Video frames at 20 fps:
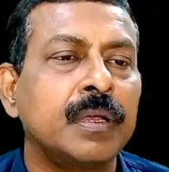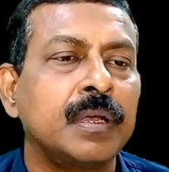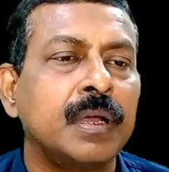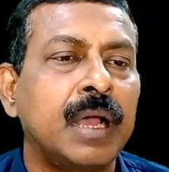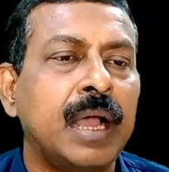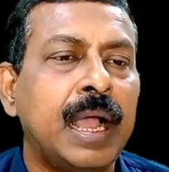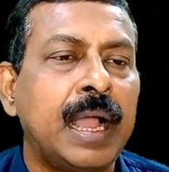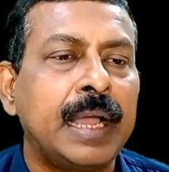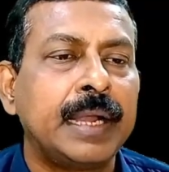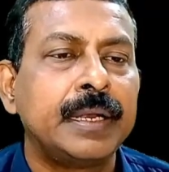
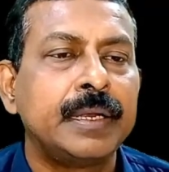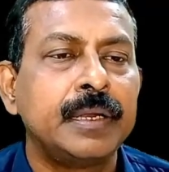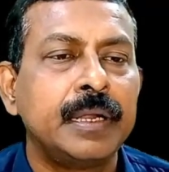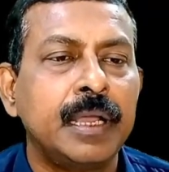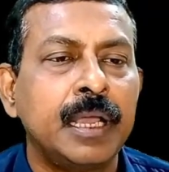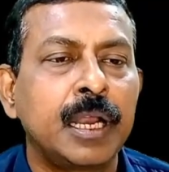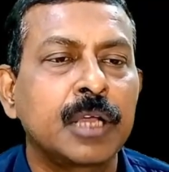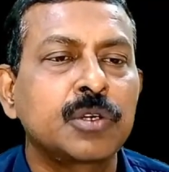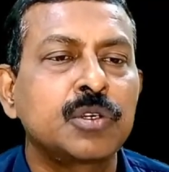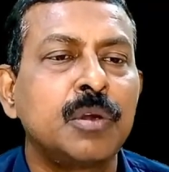an
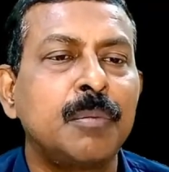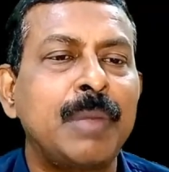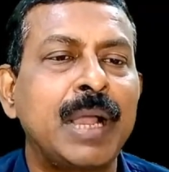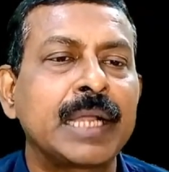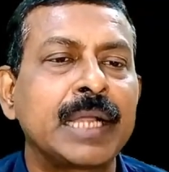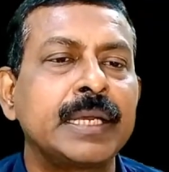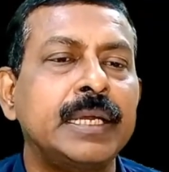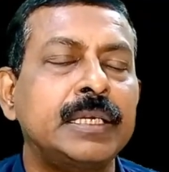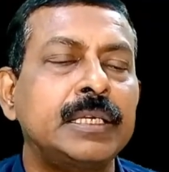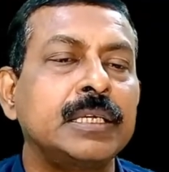
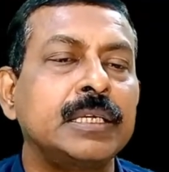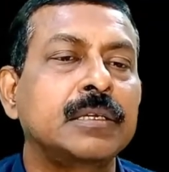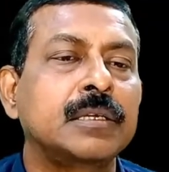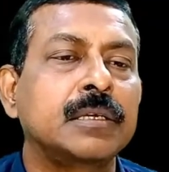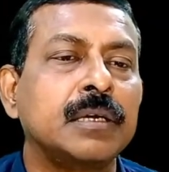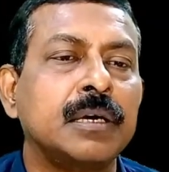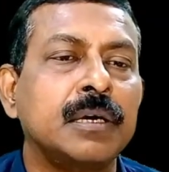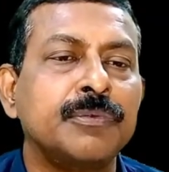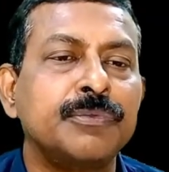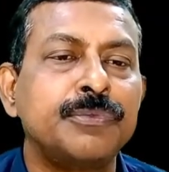electromagnetic
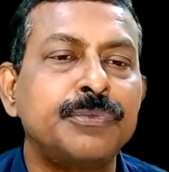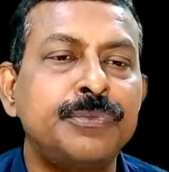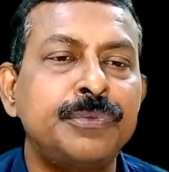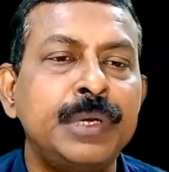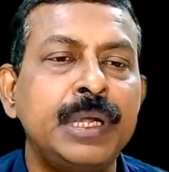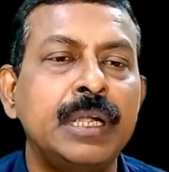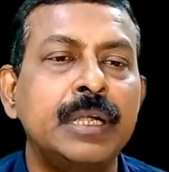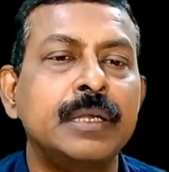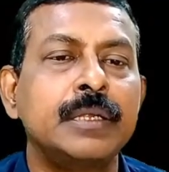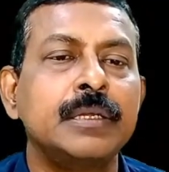
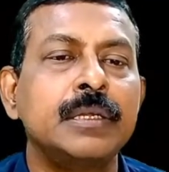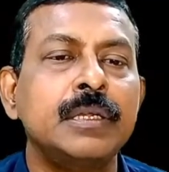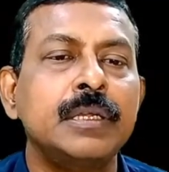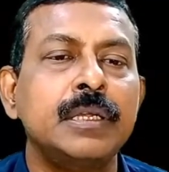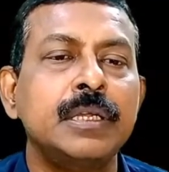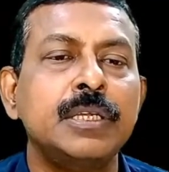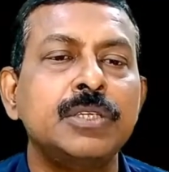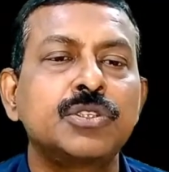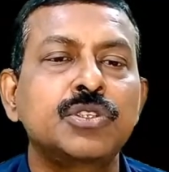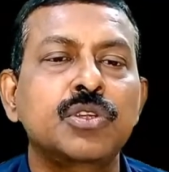field
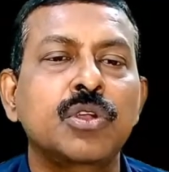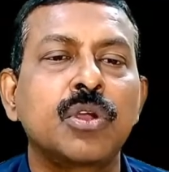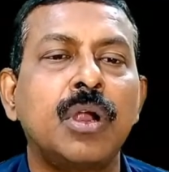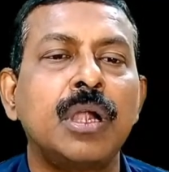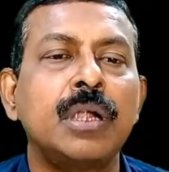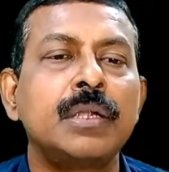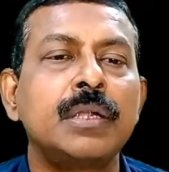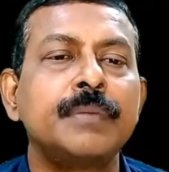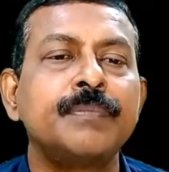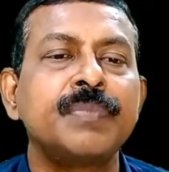is called
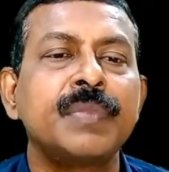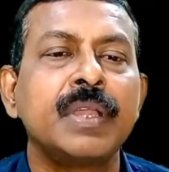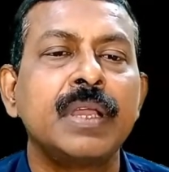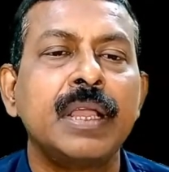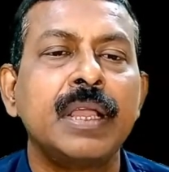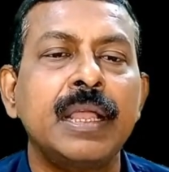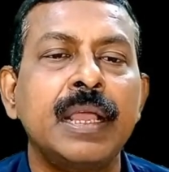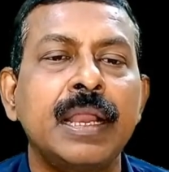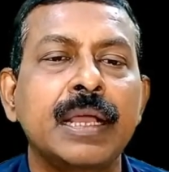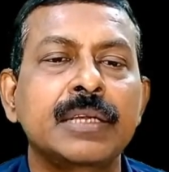
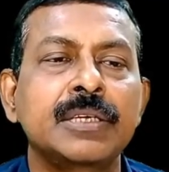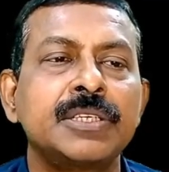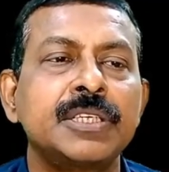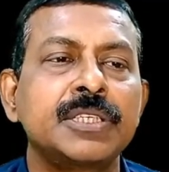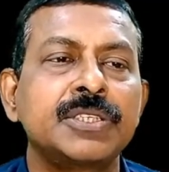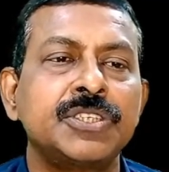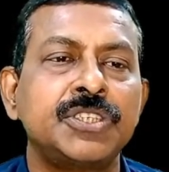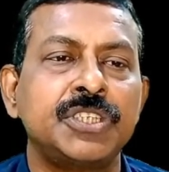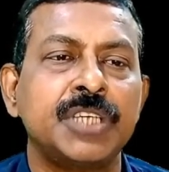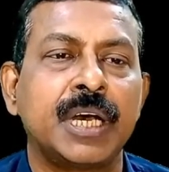electric
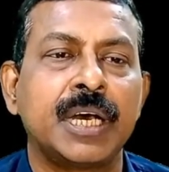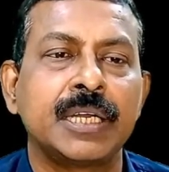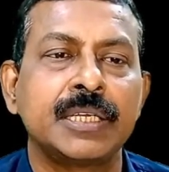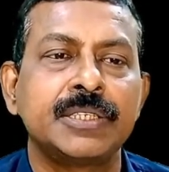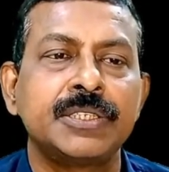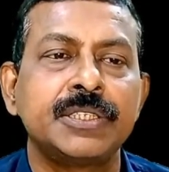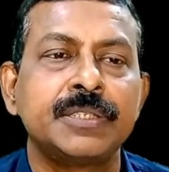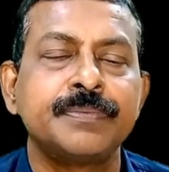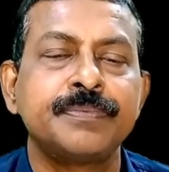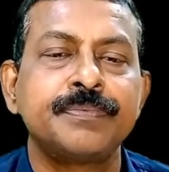
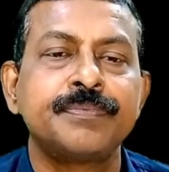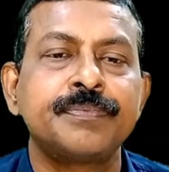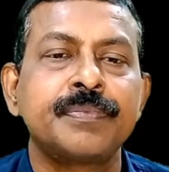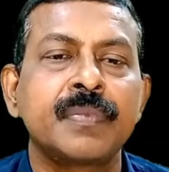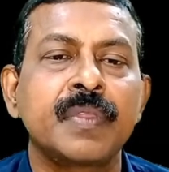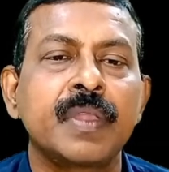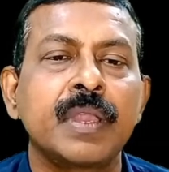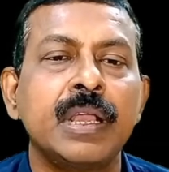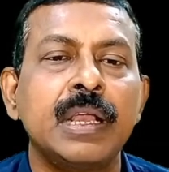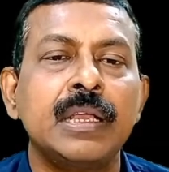charge.
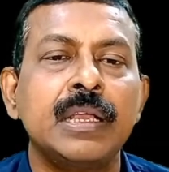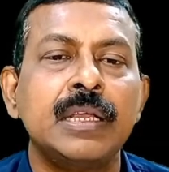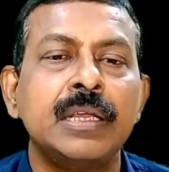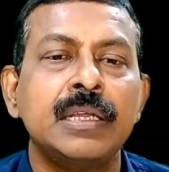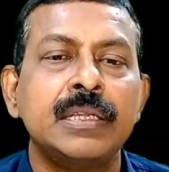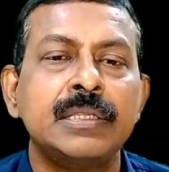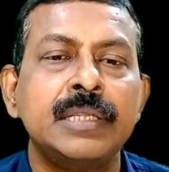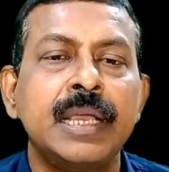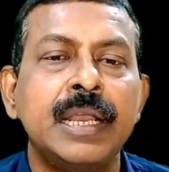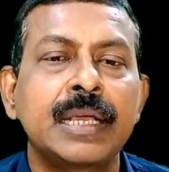
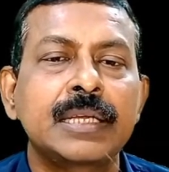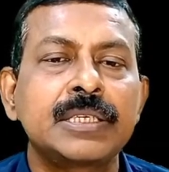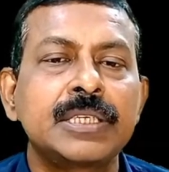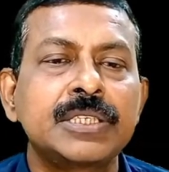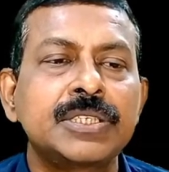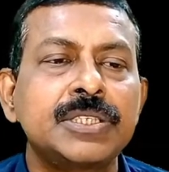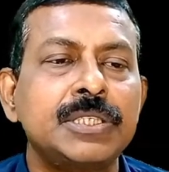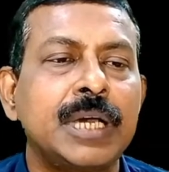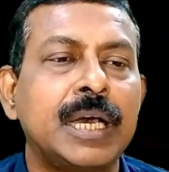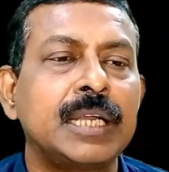The electric
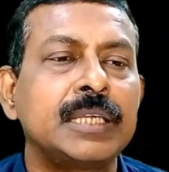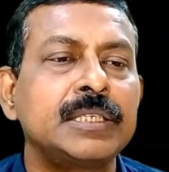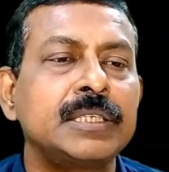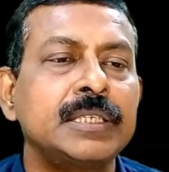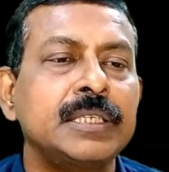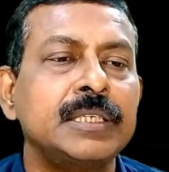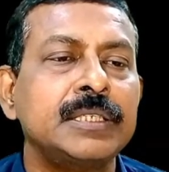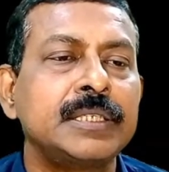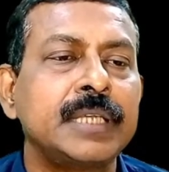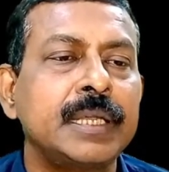charge
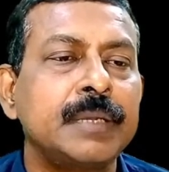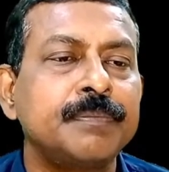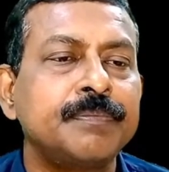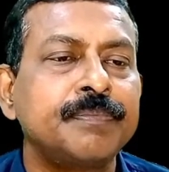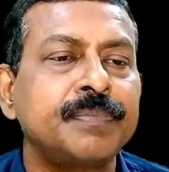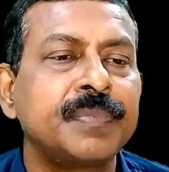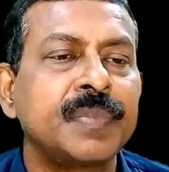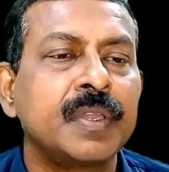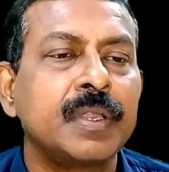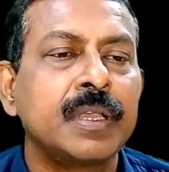is a
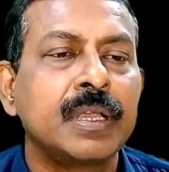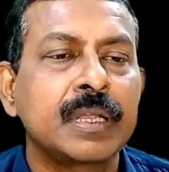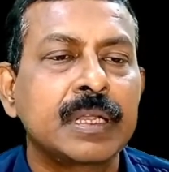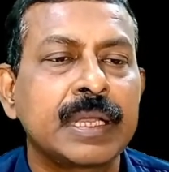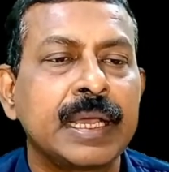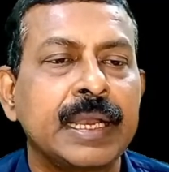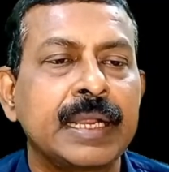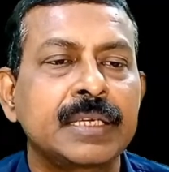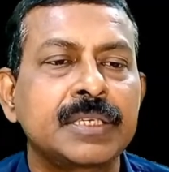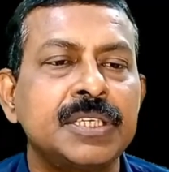
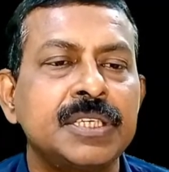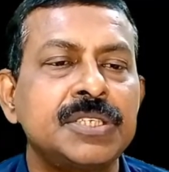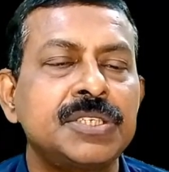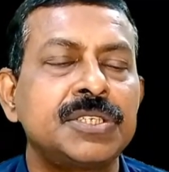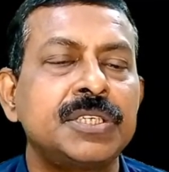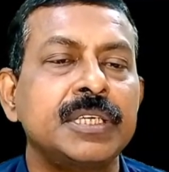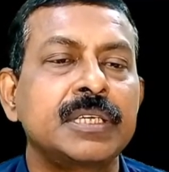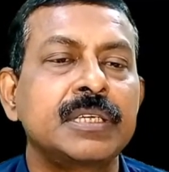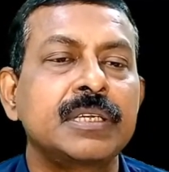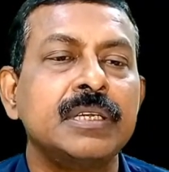
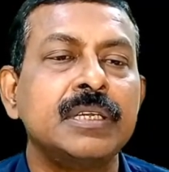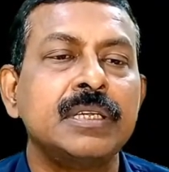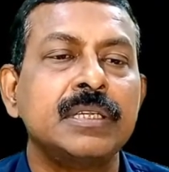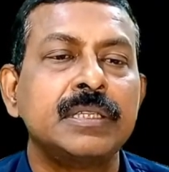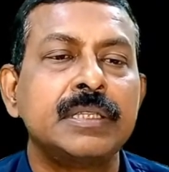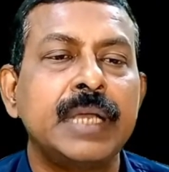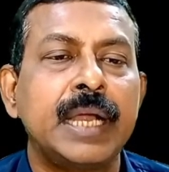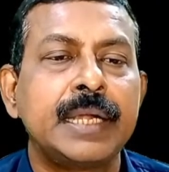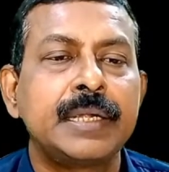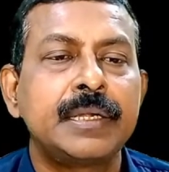characteristic
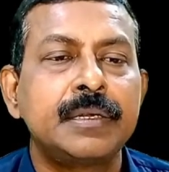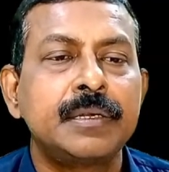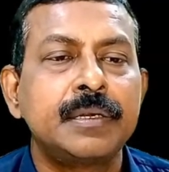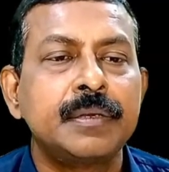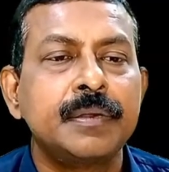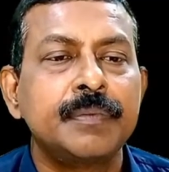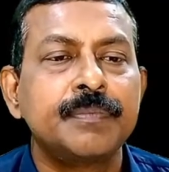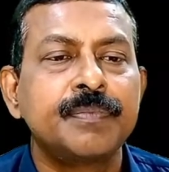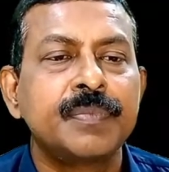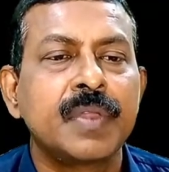that
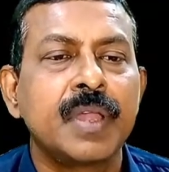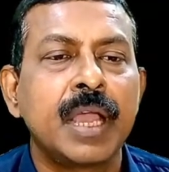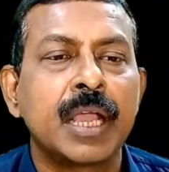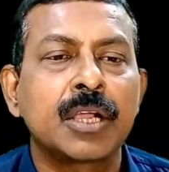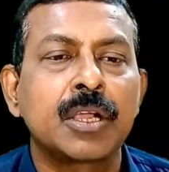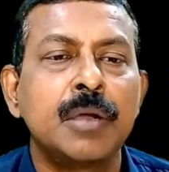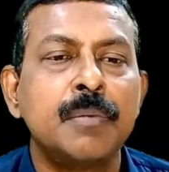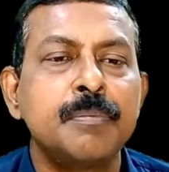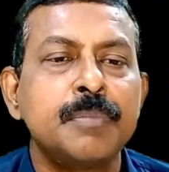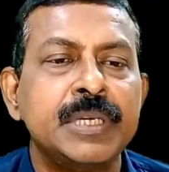
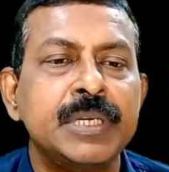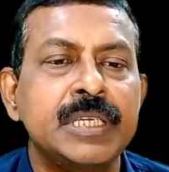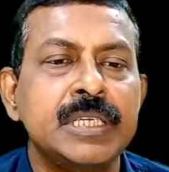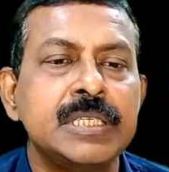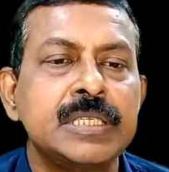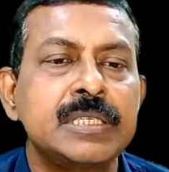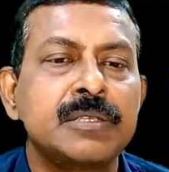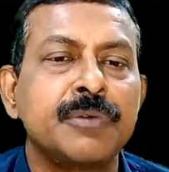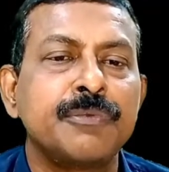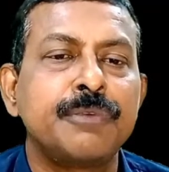
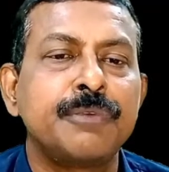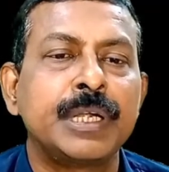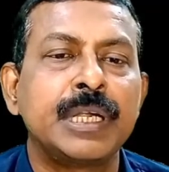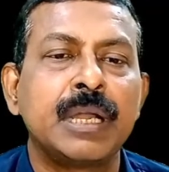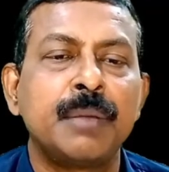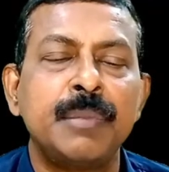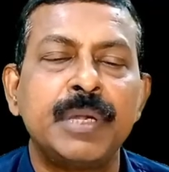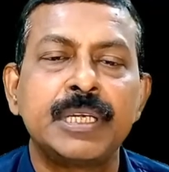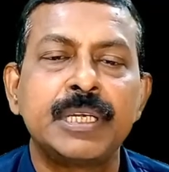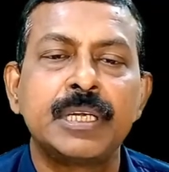accompanies
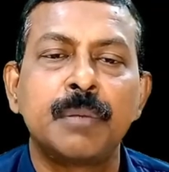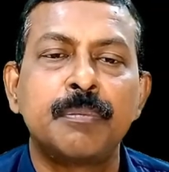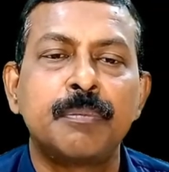fundamental